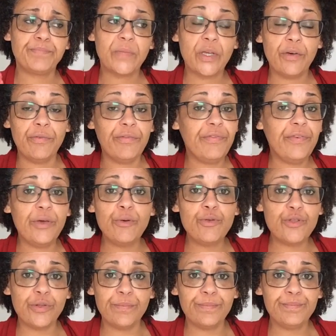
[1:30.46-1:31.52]

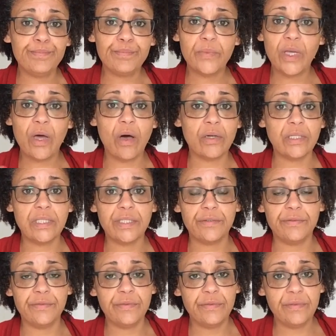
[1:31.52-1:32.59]
confusion,
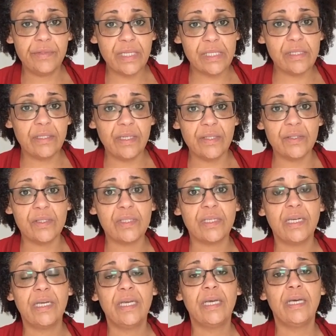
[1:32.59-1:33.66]
cognitive dissonance,
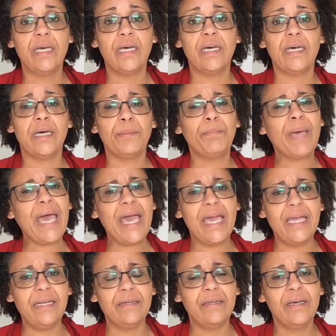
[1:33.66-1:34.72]

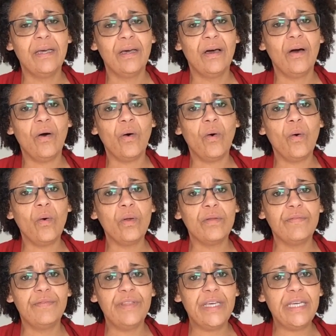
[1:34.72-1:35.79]
pain, all
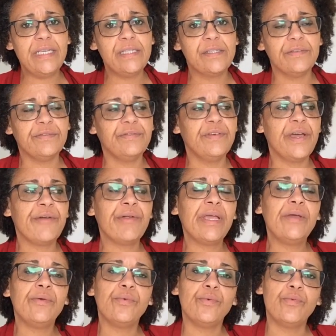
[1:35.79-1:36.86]
of these
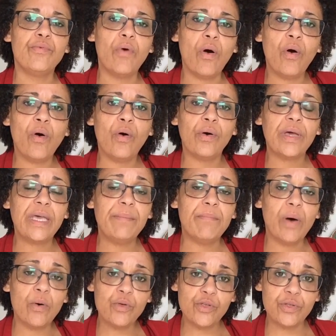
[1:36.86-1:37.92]
very raw
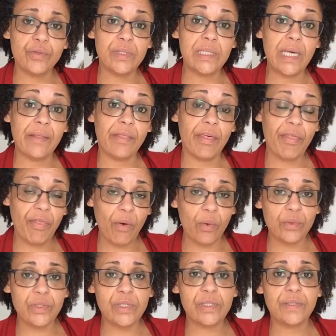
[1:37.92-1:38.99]
emotions and
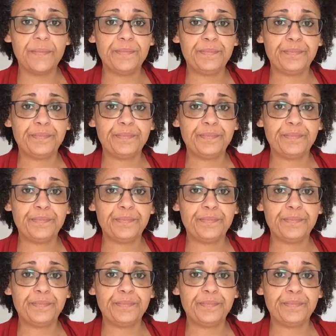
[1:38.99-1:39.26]
thoughts,